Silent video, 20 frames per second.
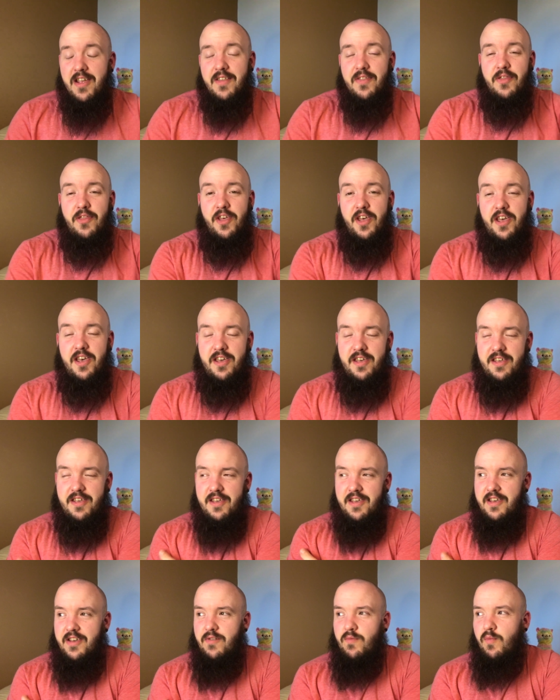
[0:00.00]
that
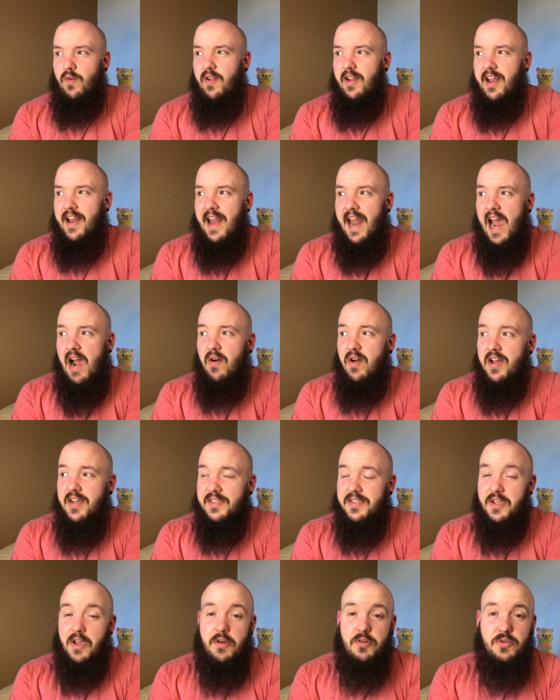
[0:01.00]
will allow her
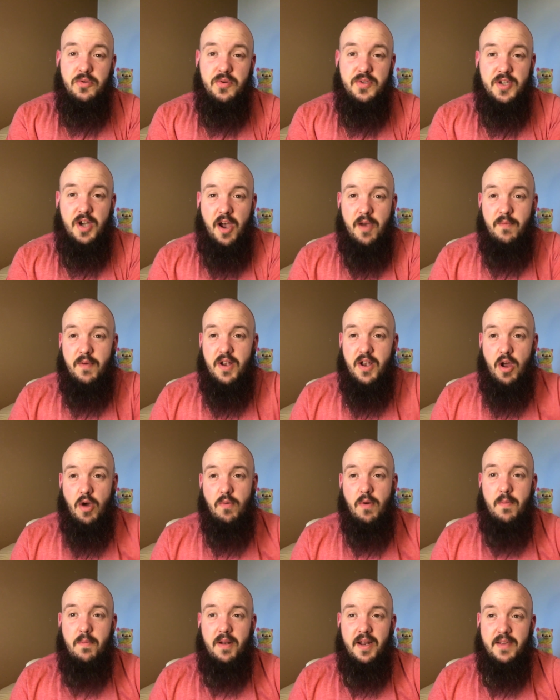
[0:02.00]
to go to a time when no
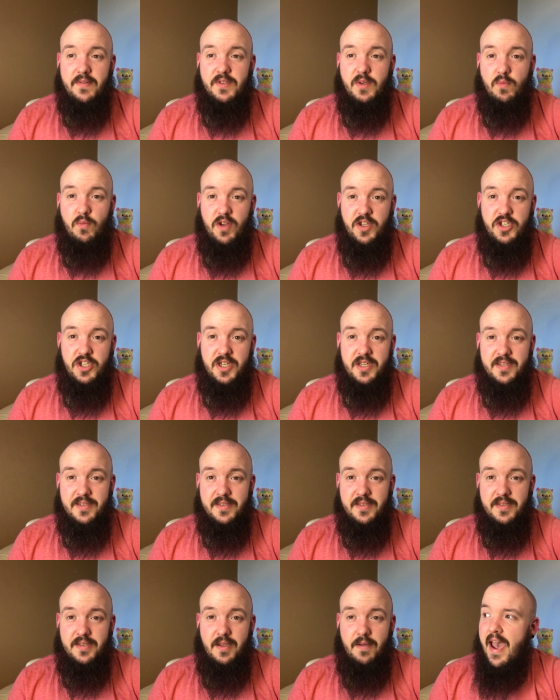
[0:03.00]
one believes in
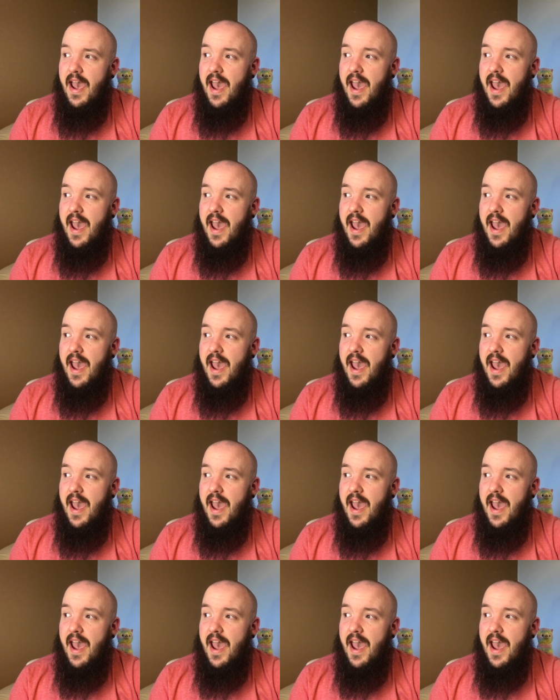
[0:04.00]
witches.